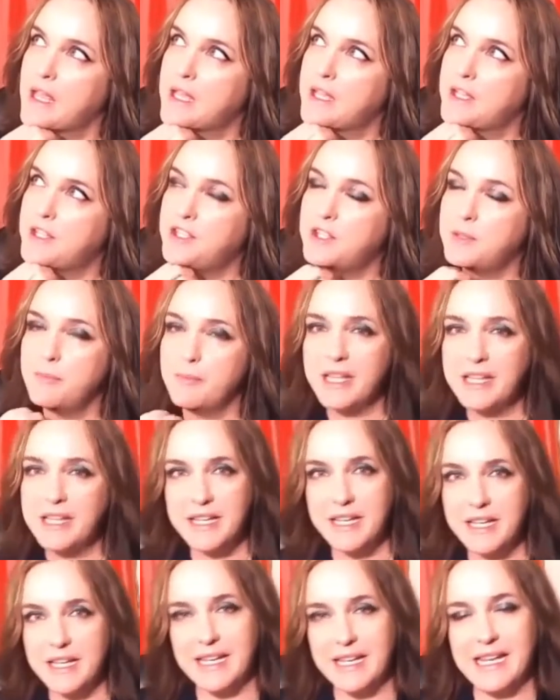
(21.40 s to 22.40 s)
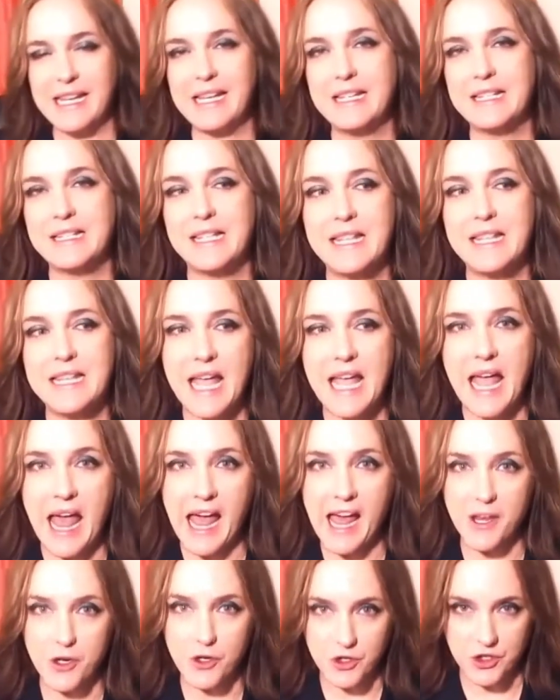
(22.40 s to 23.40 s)
Dominion is the
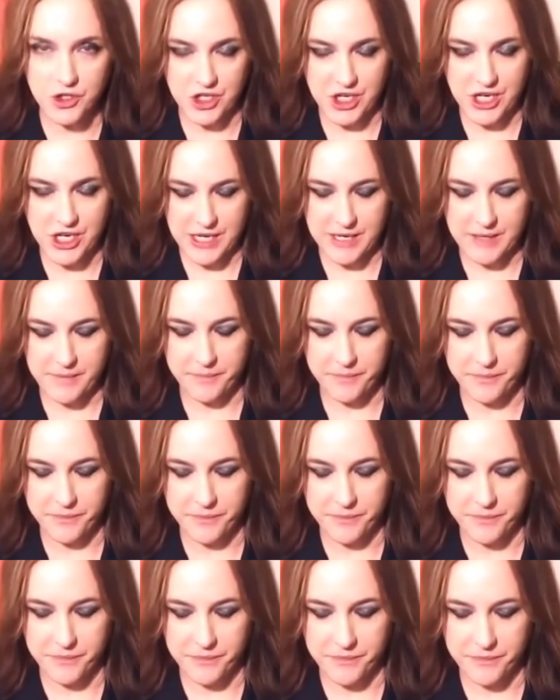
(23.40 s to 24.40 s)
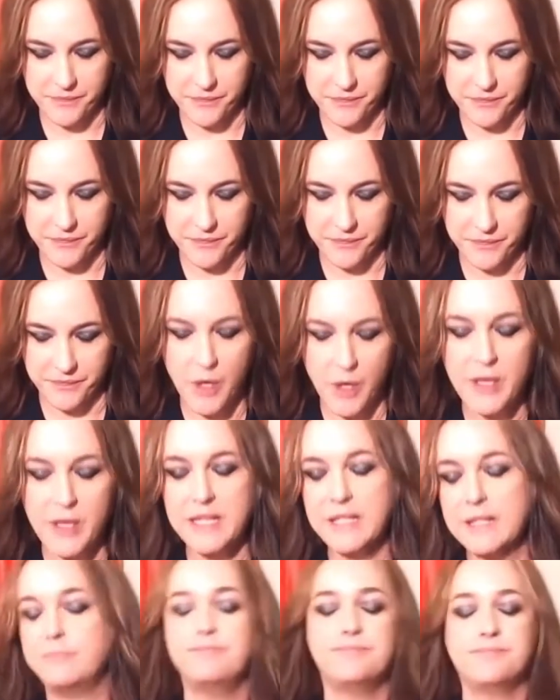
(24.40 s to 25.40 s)
energy.
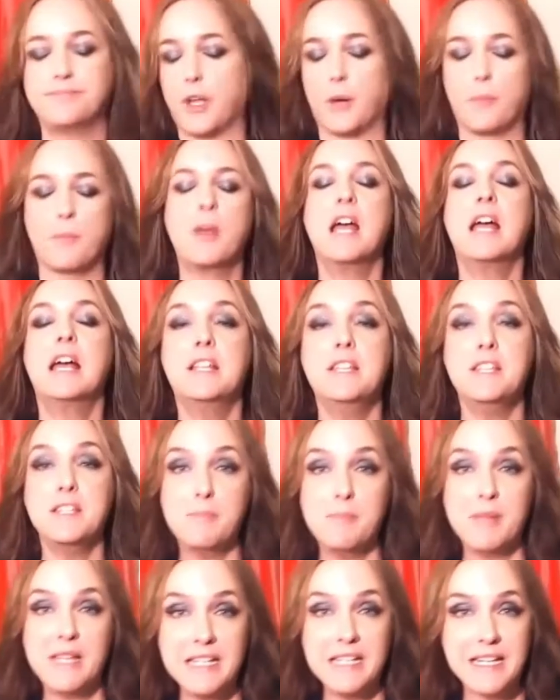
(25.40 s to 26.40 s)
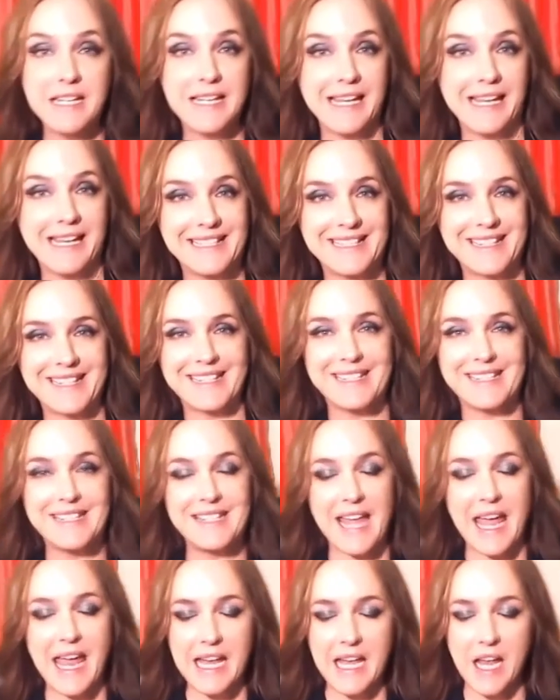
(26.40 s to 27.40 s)
Dominion is the
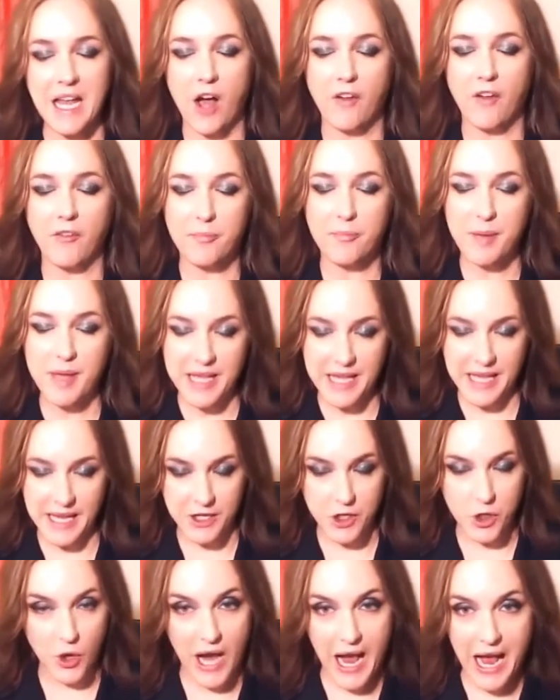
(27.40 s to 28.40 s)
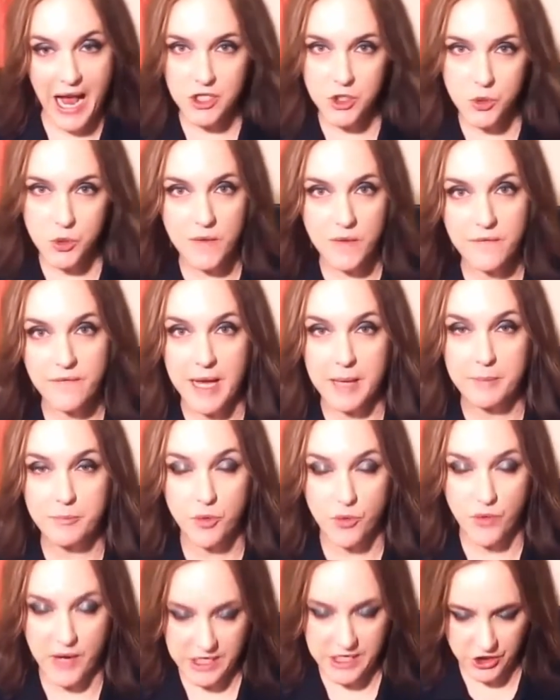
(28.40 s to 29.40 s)
state of being, your actual
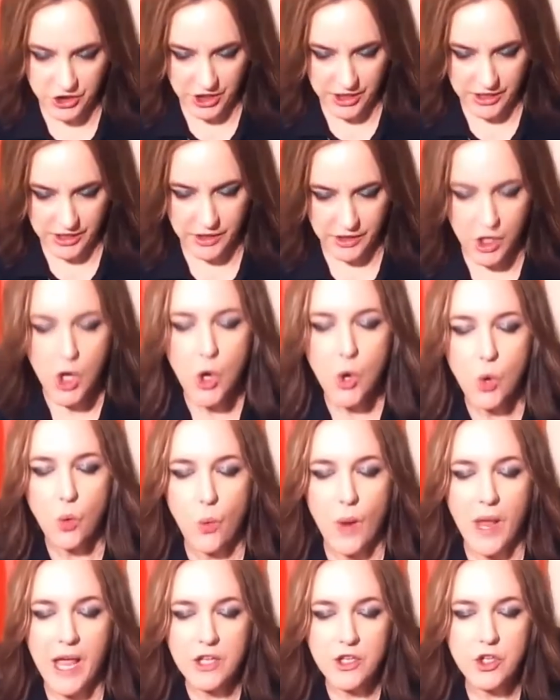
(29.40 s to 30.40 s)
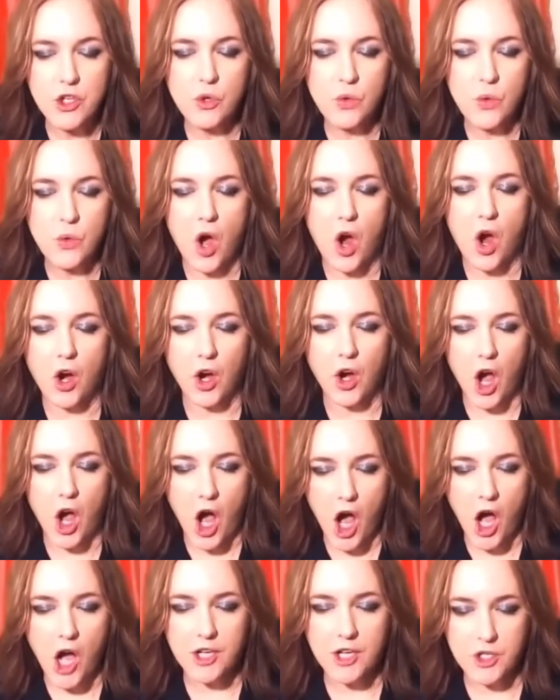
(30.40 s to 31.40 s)
vibration when you are
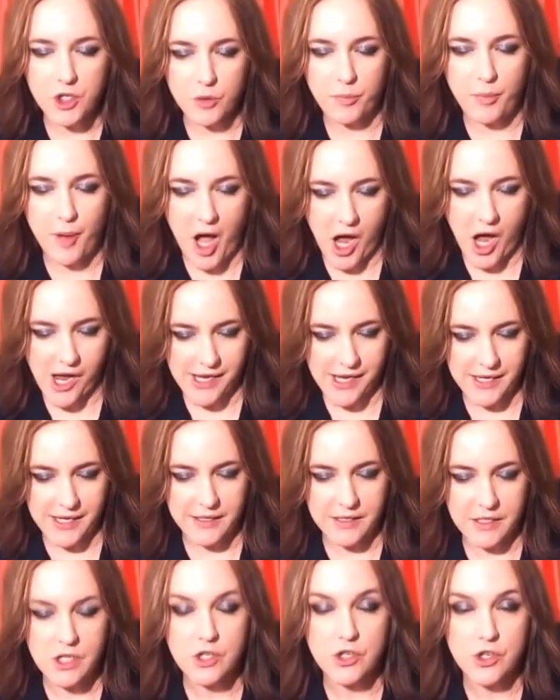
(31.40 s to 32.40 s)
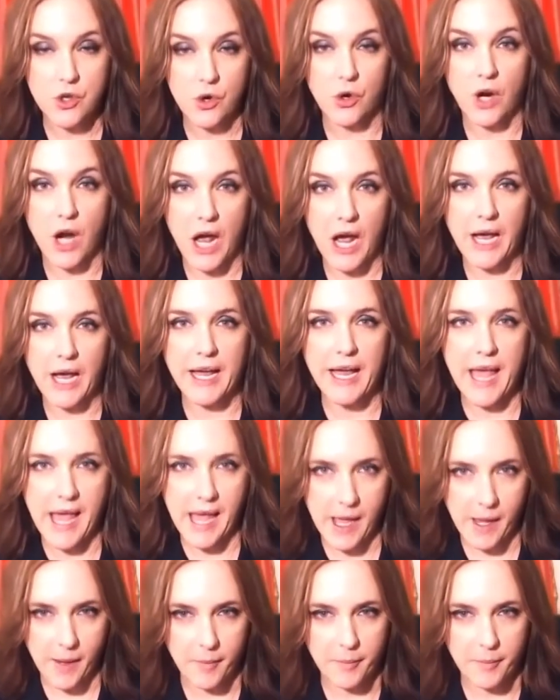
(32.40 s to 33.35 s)
occupying your I am.